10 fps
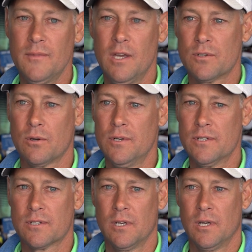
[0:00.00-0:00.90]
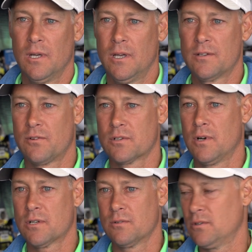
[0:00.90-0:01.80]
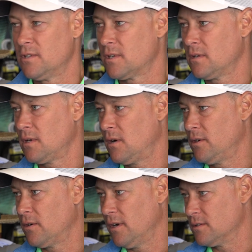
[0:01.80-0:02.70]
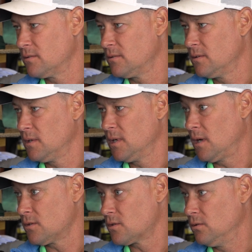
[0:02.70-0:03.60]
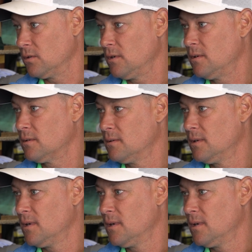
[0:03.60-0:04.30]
it was always his first question was always, "How are your grades? How's school going?"